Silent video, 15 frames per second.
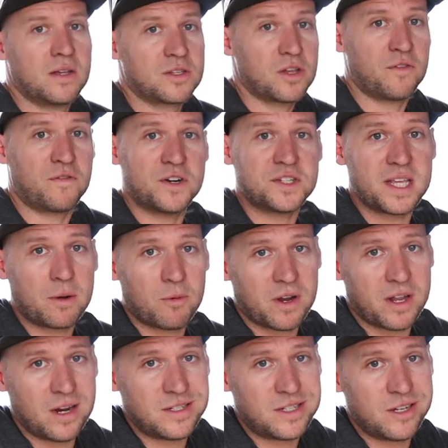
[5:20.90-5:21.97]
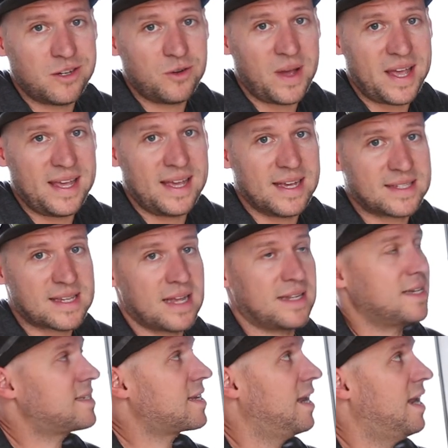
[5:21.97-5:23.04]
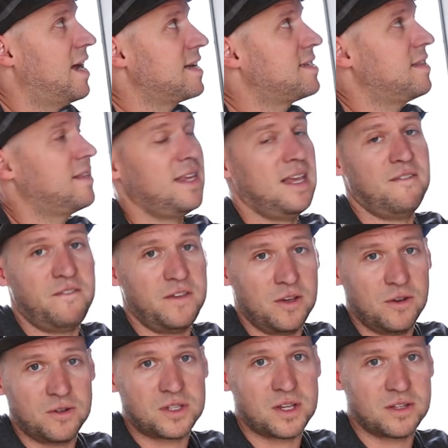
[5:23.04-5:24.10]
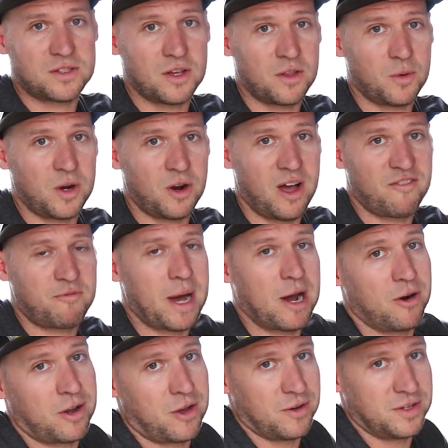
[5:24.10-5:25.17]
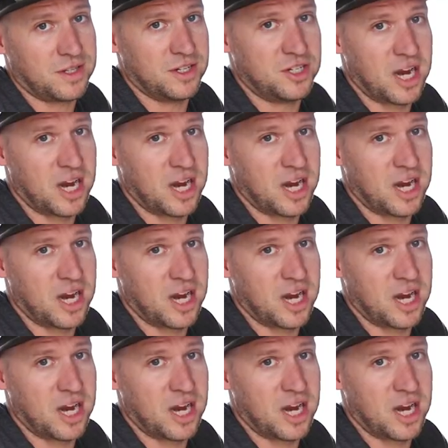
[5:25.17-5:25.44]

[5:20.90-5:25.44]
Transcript: So the first thing we're going to do is disconnect the fuse so that we don't have power going to the